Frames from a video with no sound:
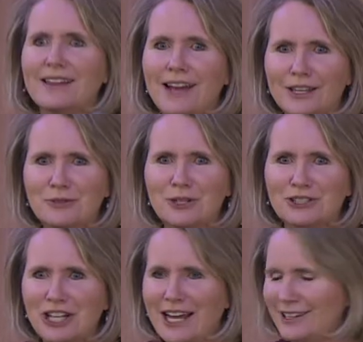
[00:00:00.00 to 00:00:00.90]
like the
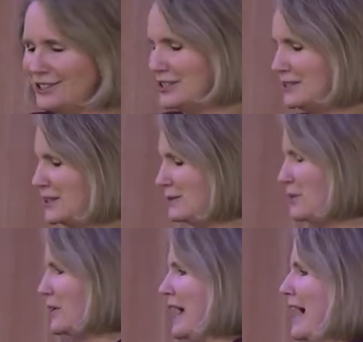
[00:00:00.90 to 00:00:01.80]
word challenges it's
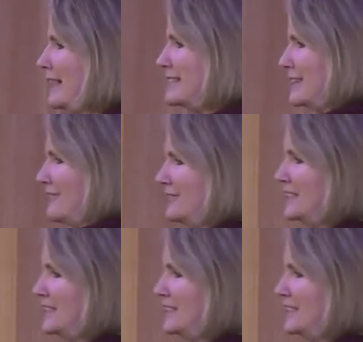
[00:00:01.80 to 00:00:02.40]
more active